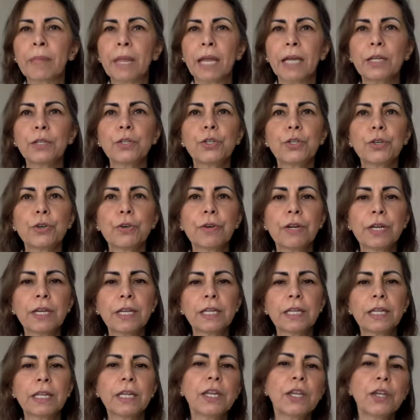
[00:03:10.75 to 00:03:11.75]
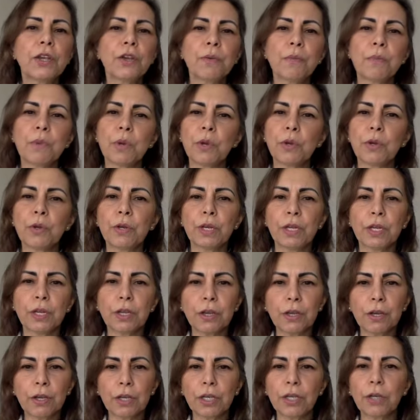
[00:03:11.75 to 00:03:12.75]
And during the new moon,
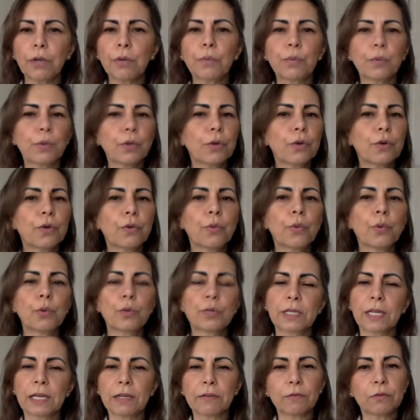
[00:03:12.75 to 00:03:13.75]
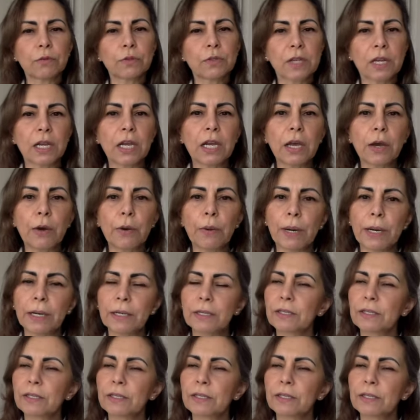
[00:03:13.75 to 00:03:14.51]
your water levels are lower,